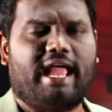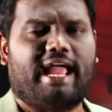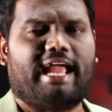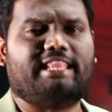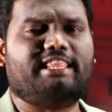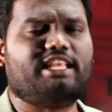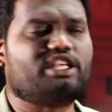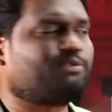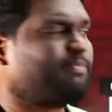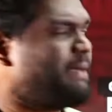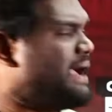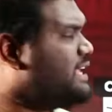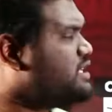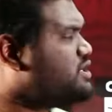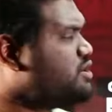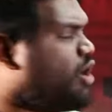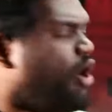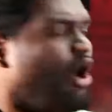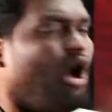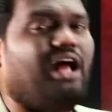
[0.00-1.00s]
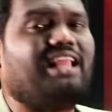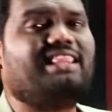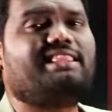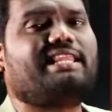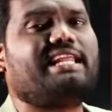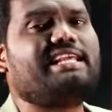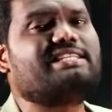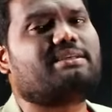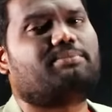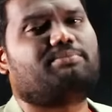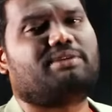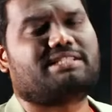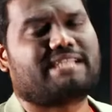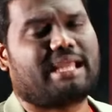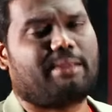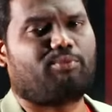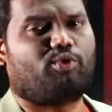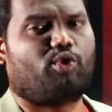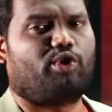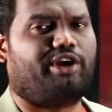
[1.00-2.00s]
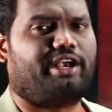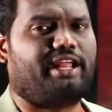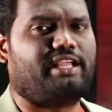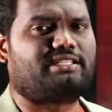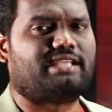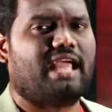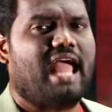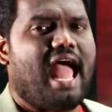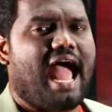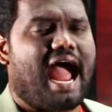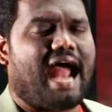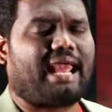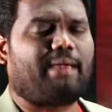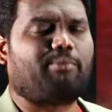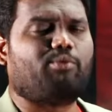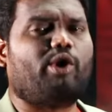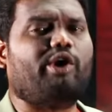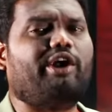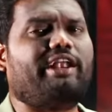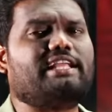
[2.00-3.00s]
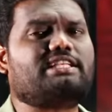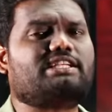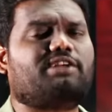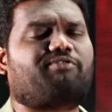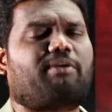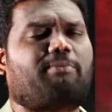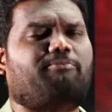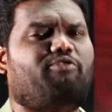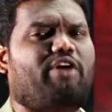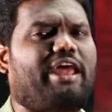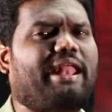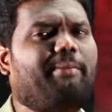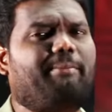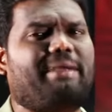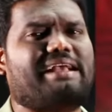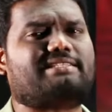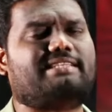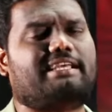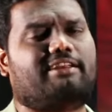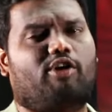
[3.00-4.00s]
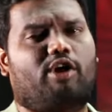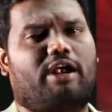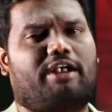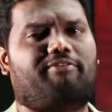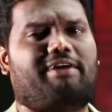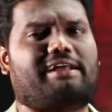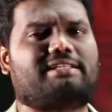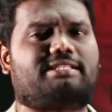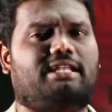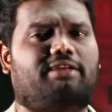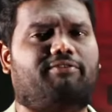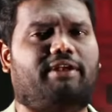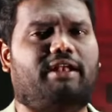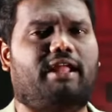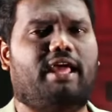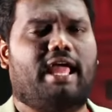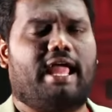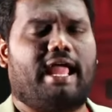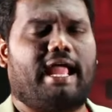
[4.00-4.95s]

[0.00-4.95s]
In this batch, all 3 subjects I am going to teach, and I am going to teach it from very basic to advanced level.